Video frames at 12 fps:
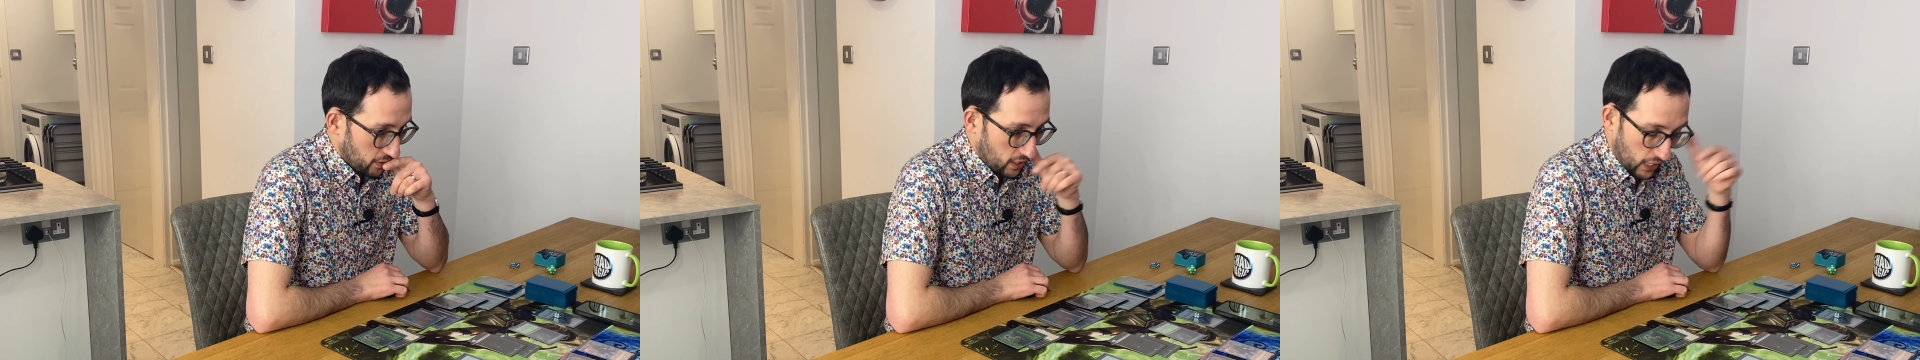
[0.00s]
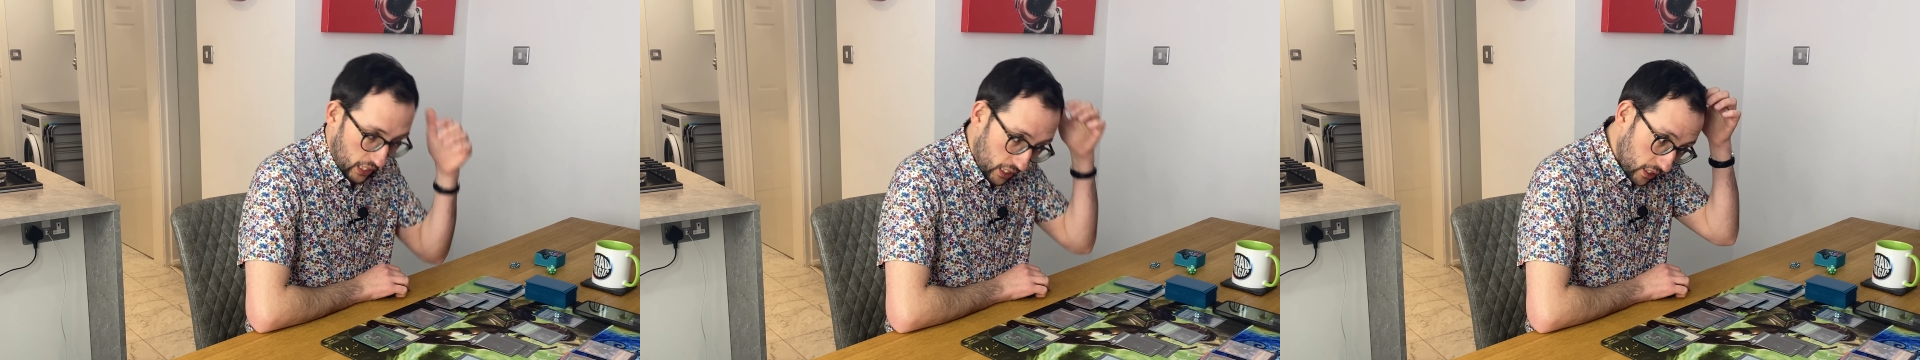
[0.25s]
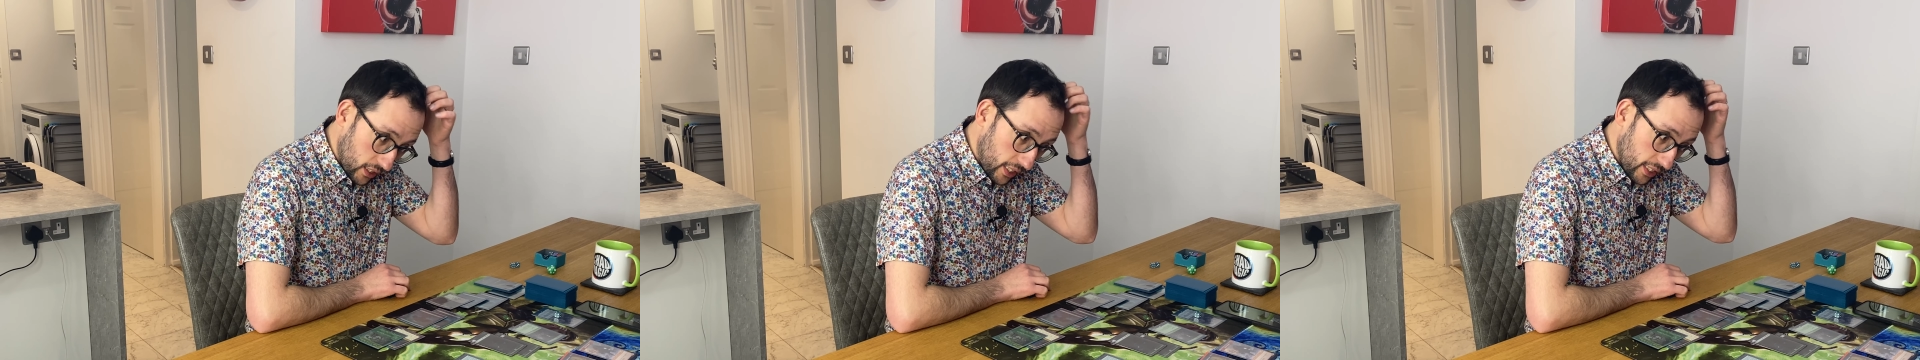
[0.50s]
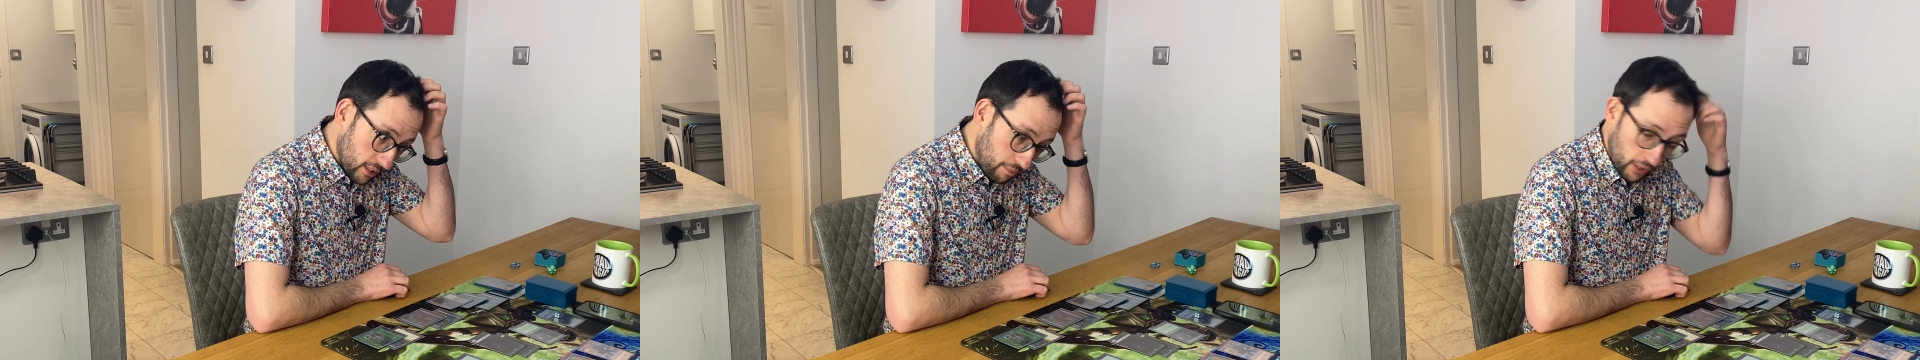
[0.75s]
Karn, I
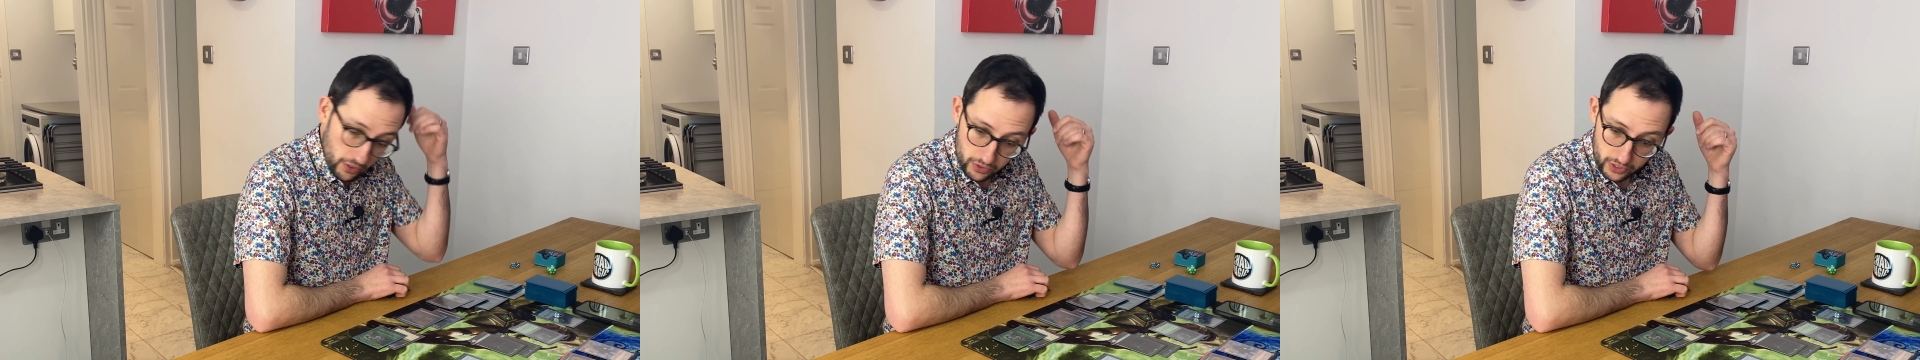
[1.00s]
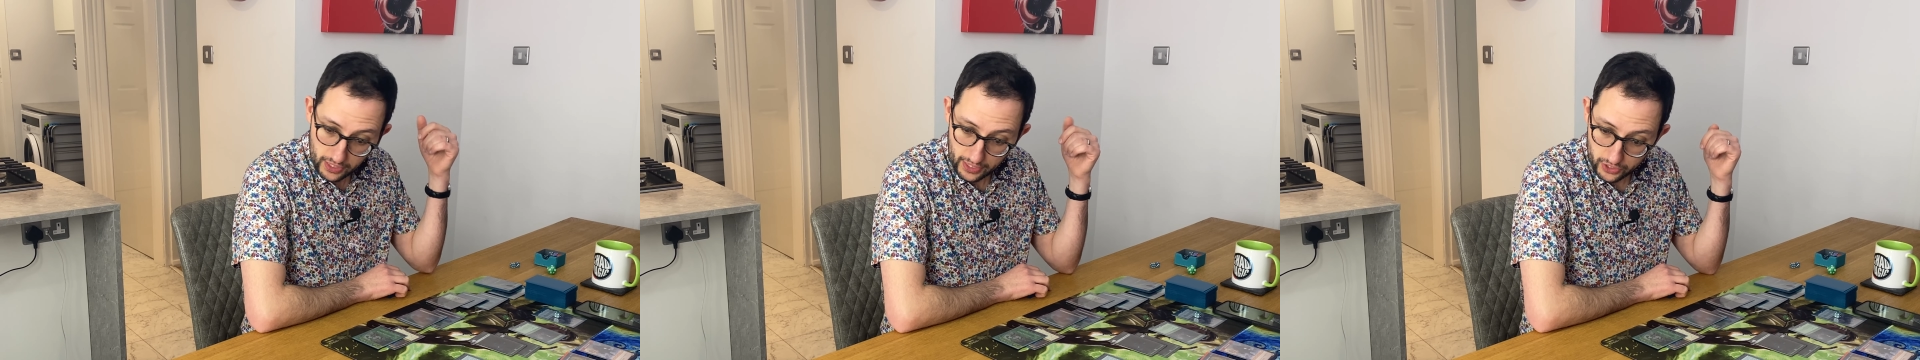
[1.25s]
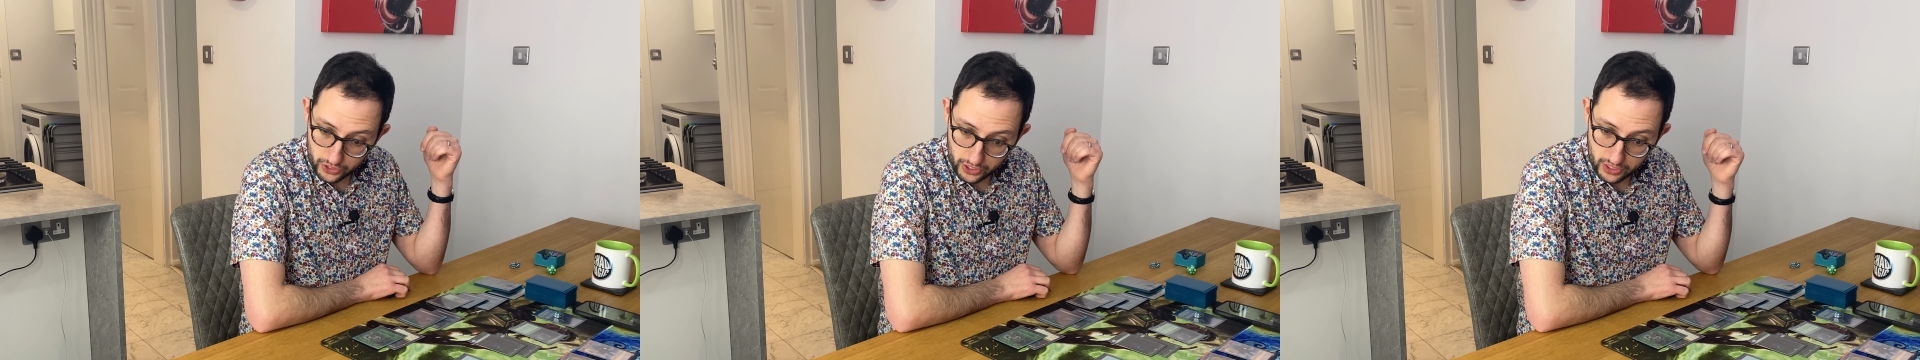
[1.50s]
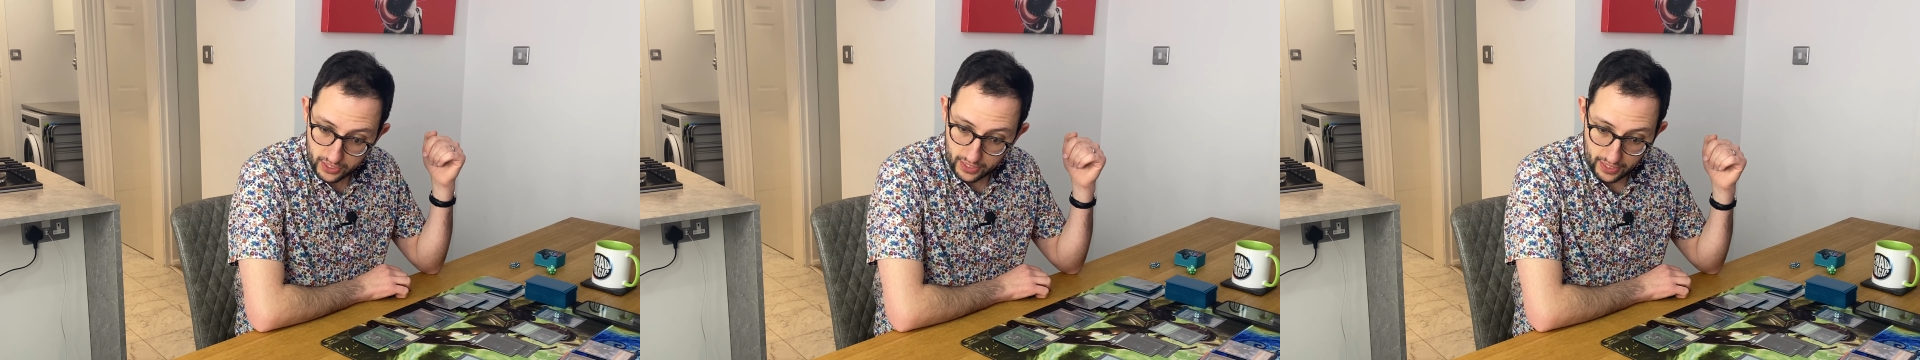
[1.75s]
suppose I
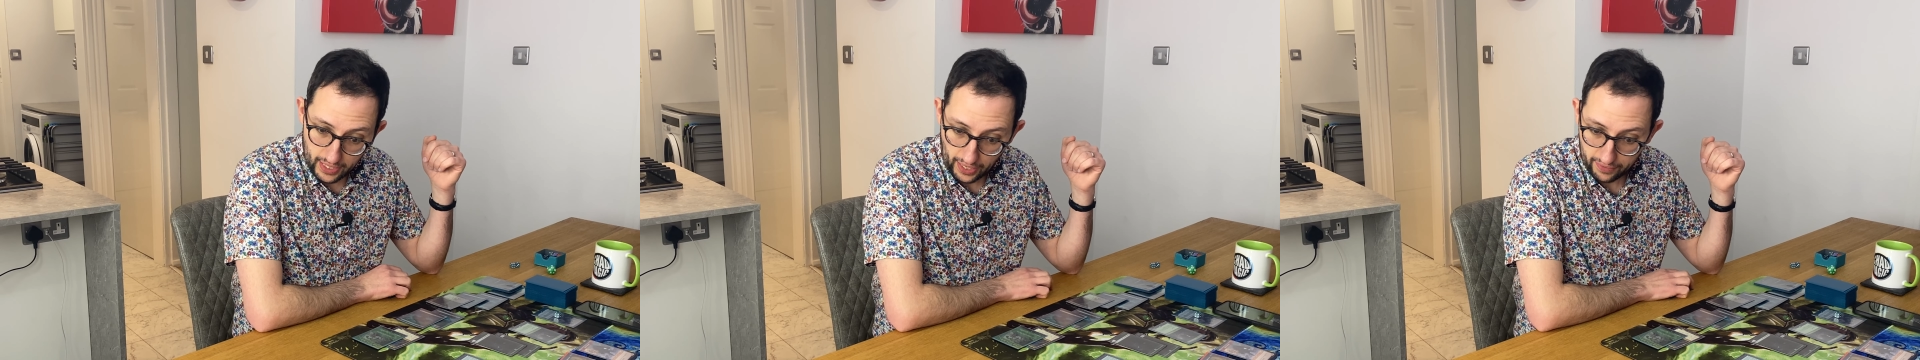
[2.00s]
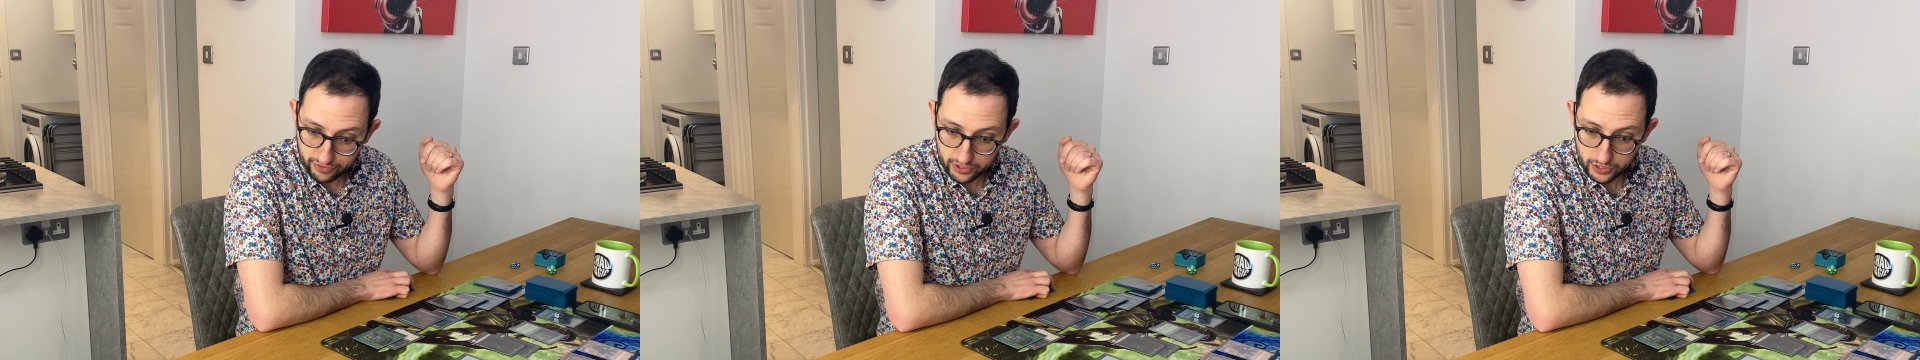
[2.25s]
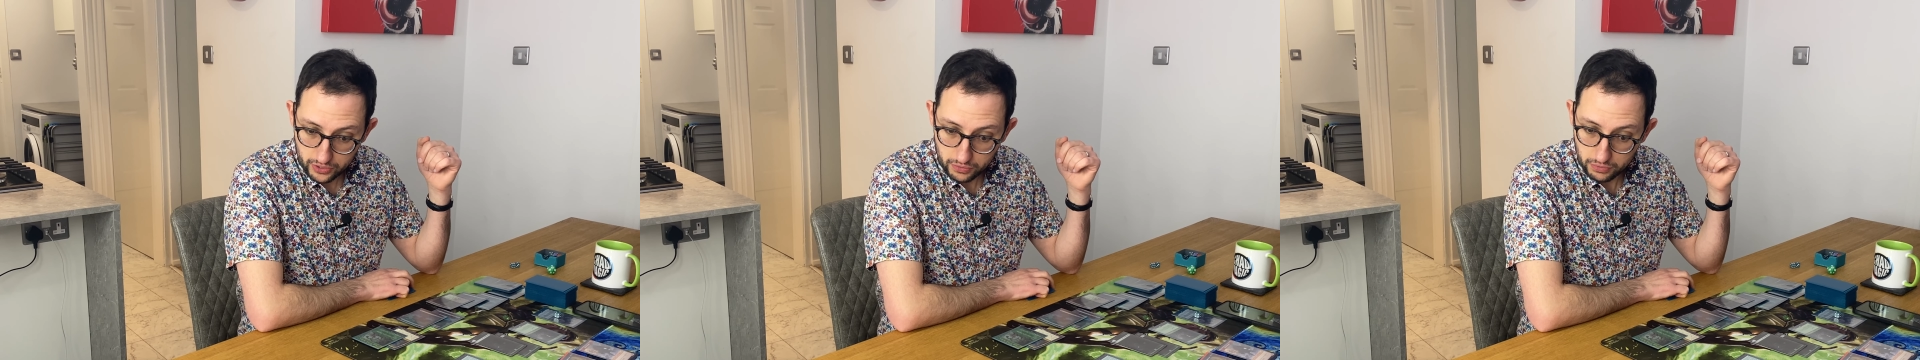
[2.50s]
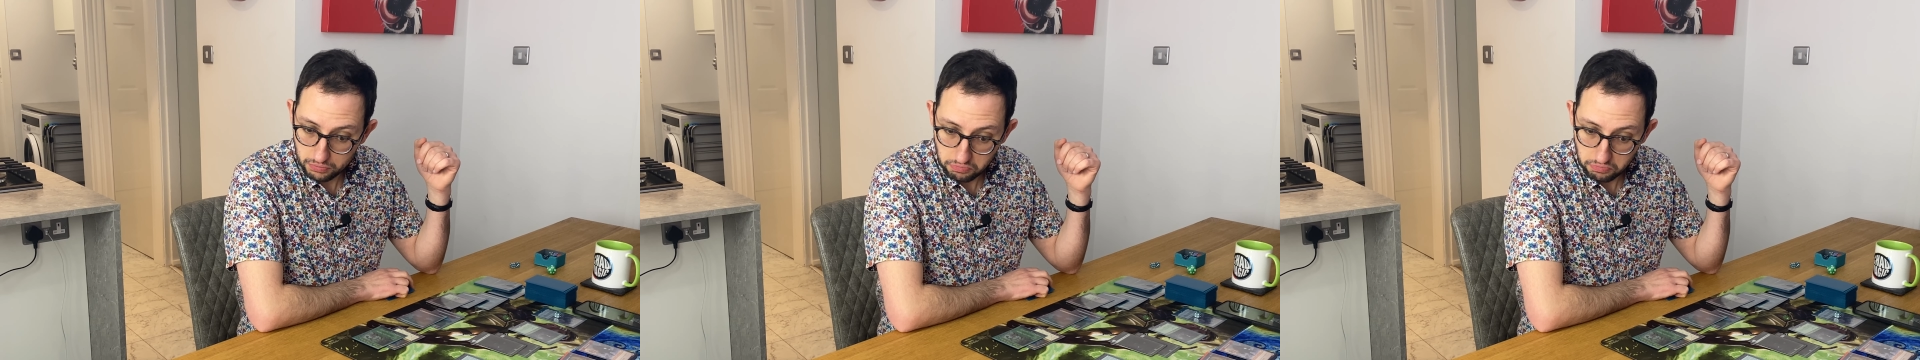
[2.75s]
just have to